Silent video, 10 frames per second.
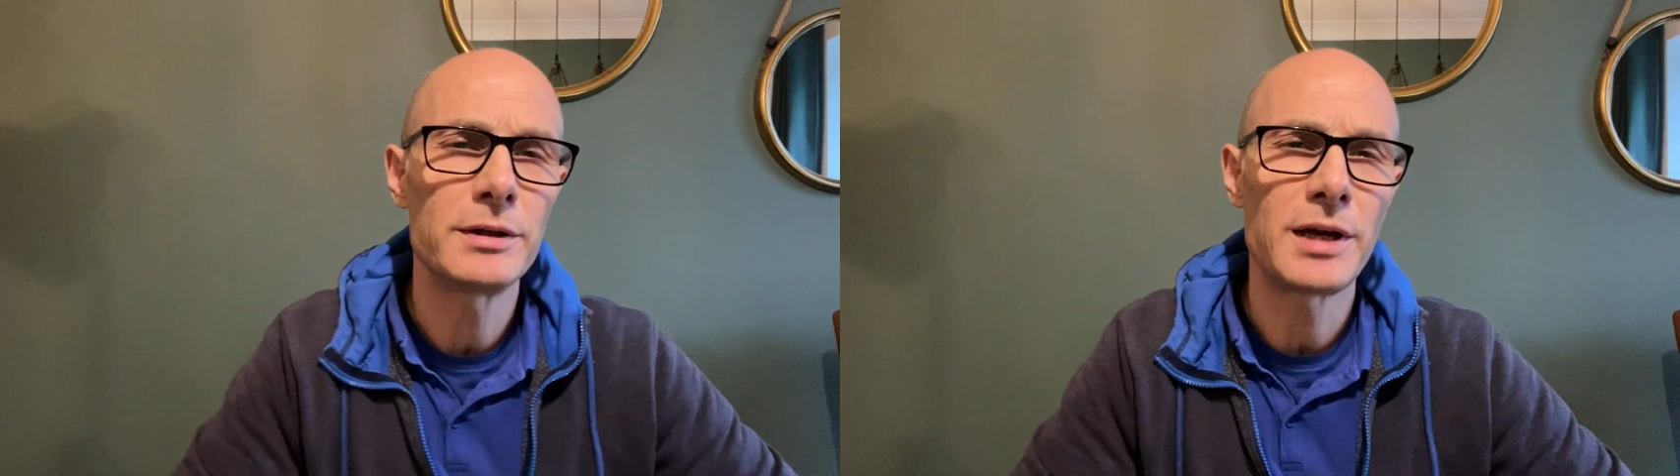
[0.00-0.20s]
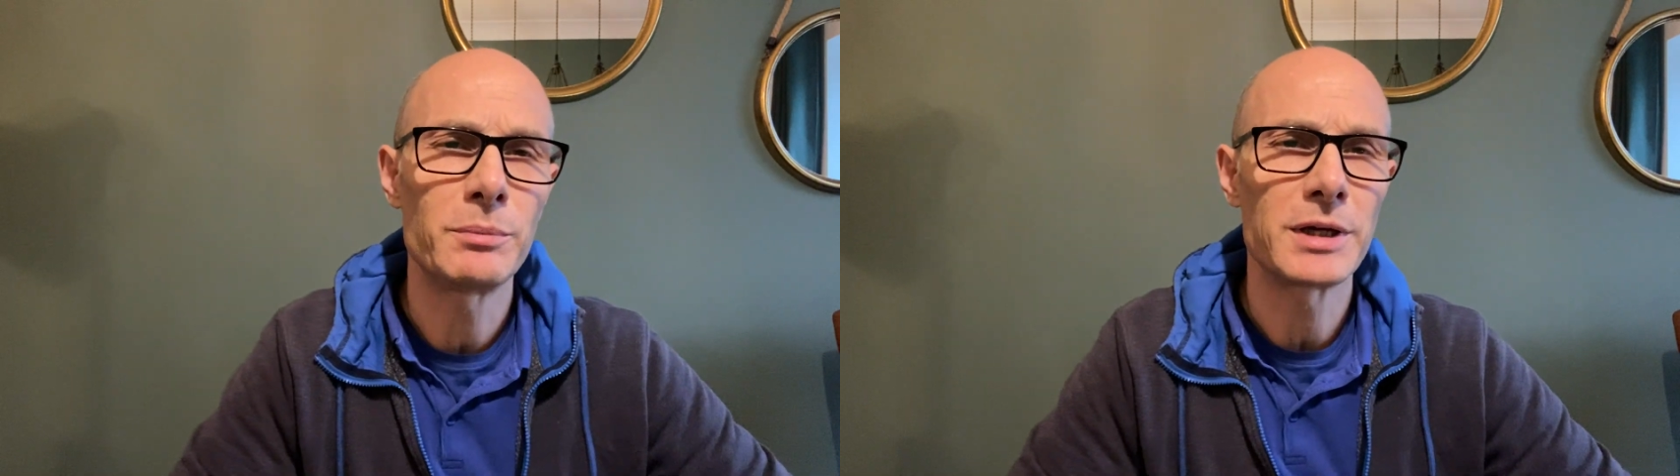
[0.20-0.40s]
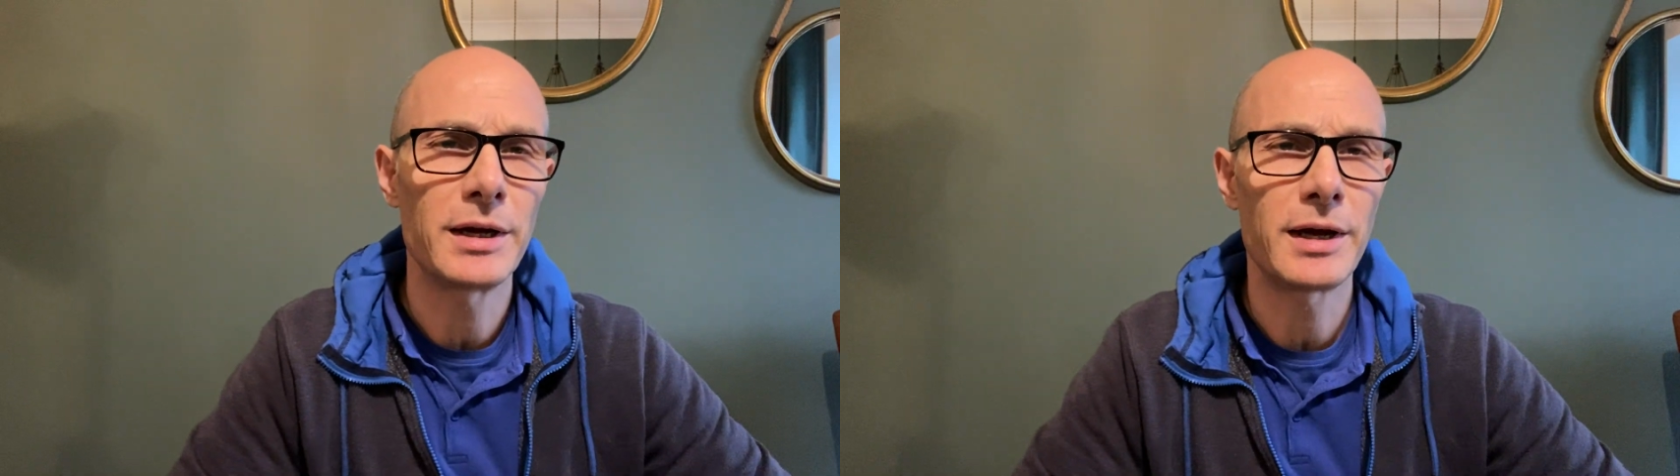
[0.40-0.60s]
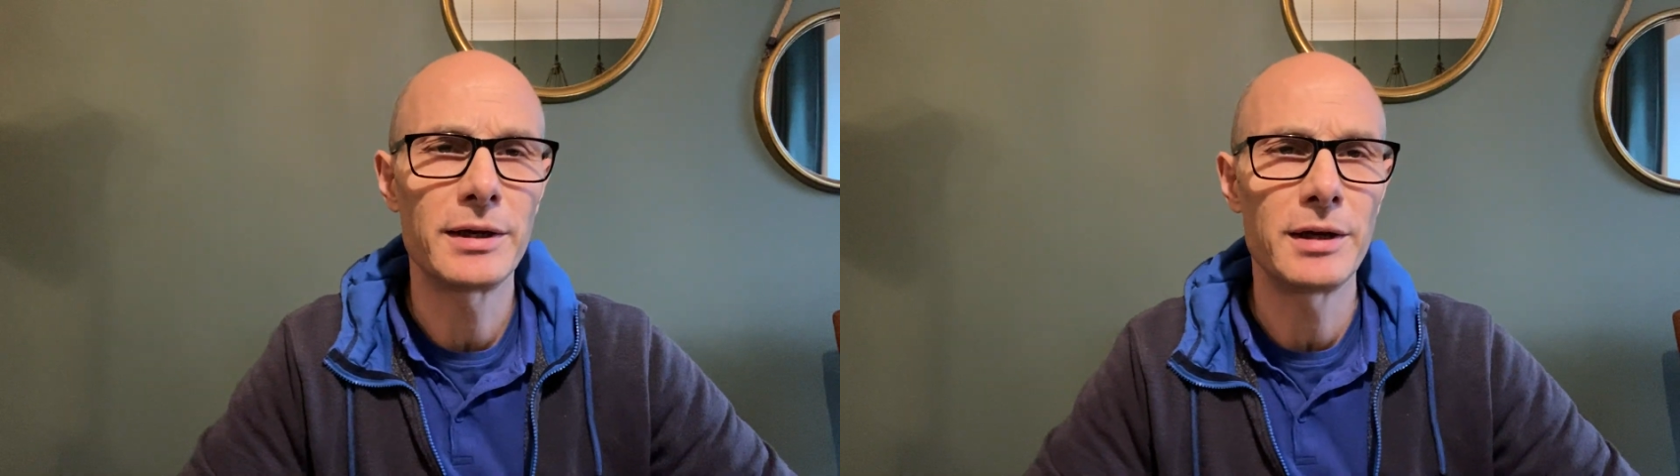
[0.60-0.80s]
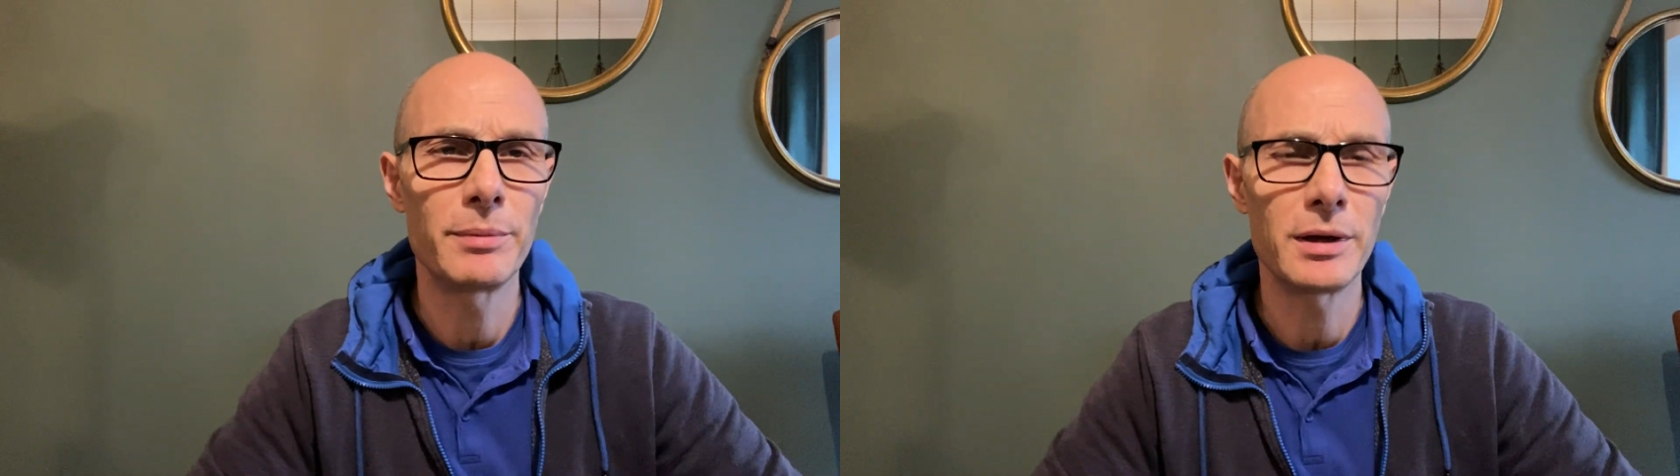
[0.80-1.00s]
Tameside
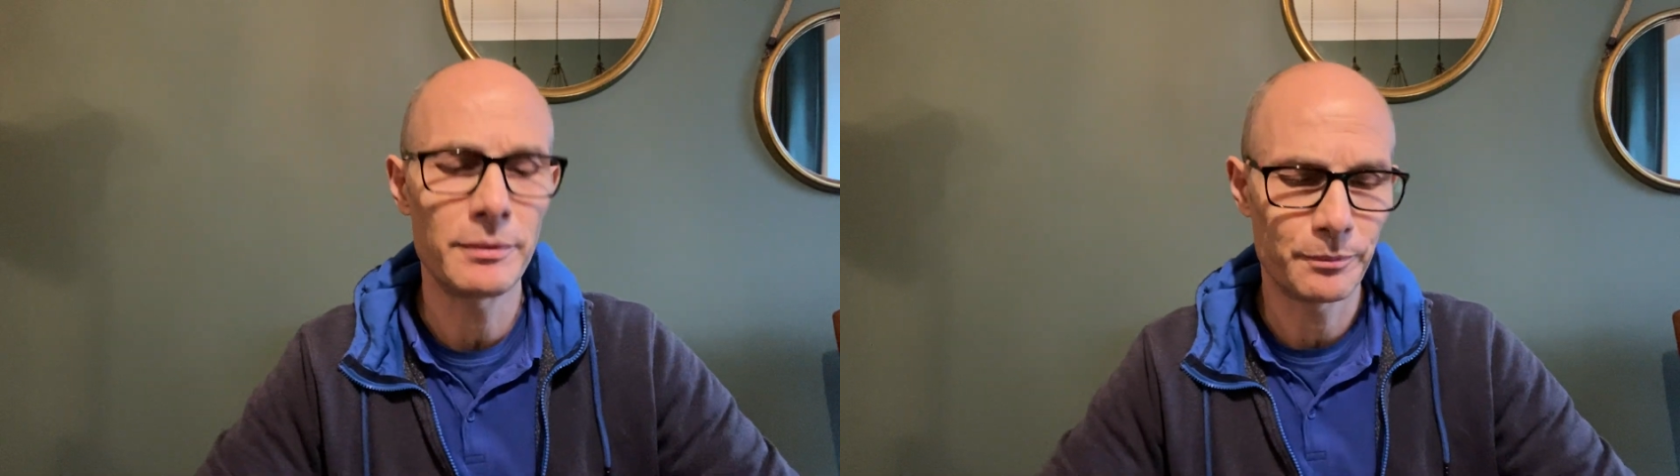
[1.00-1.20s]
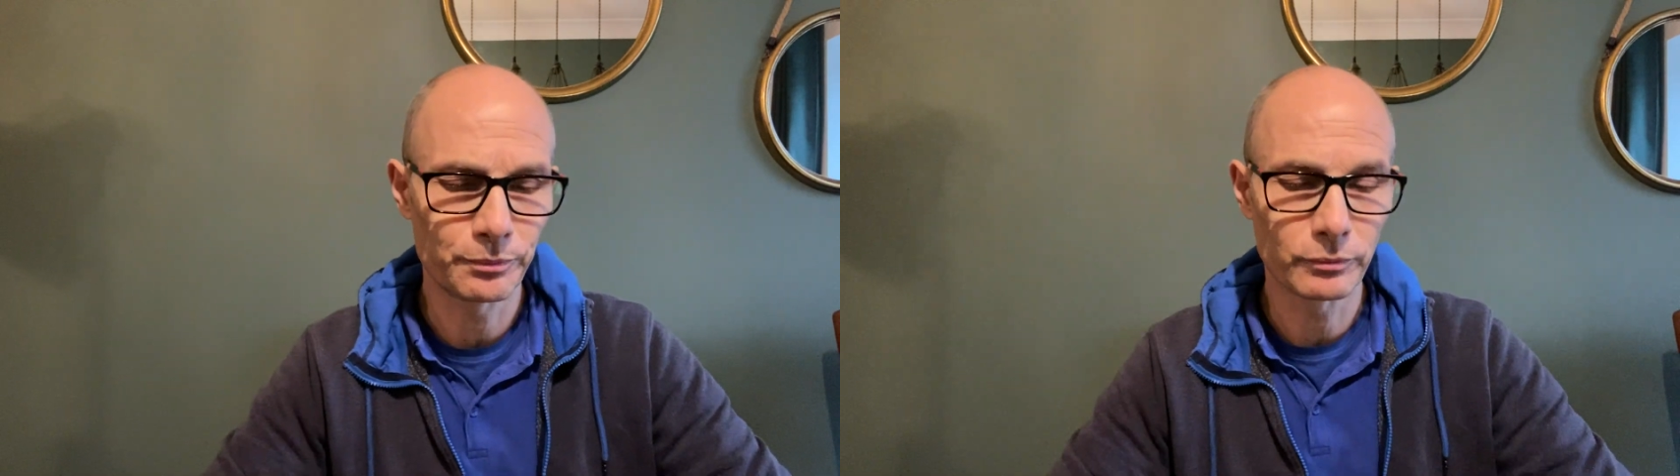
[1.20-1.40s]
Handyman.